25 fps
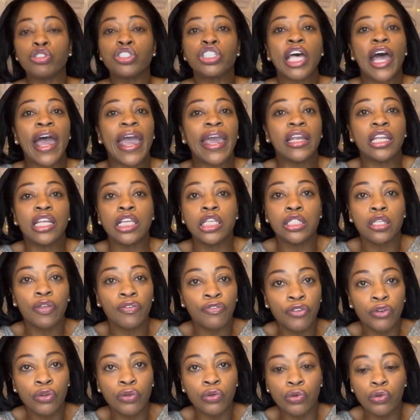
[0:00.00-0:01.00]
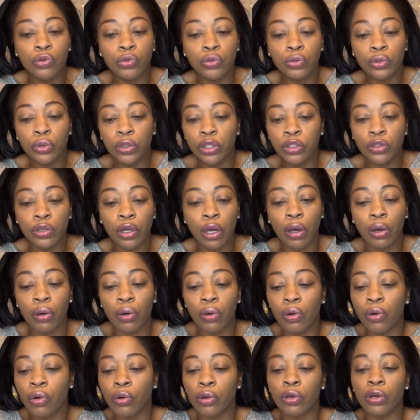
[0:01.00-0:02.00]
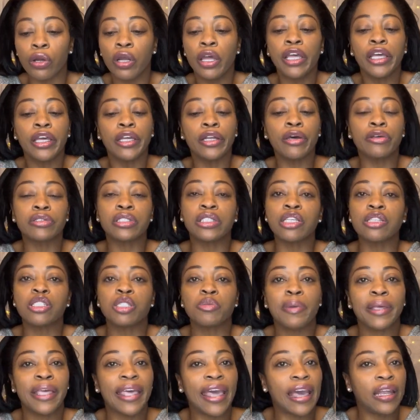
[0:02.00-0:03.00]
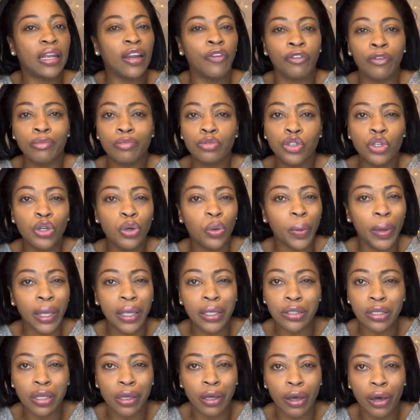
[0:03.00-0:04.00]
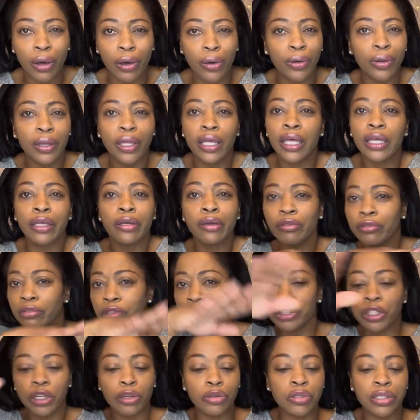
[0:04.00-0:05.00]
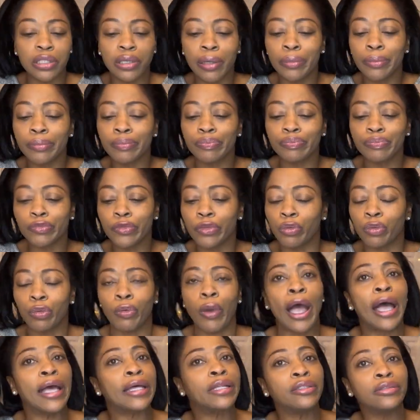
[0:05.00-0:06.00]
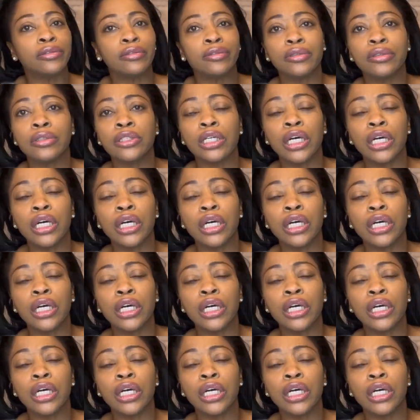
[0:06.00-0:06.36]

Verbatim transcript: Chinese food, you know, or, you know, some spaghetti from two weeks ago, you know, some rotten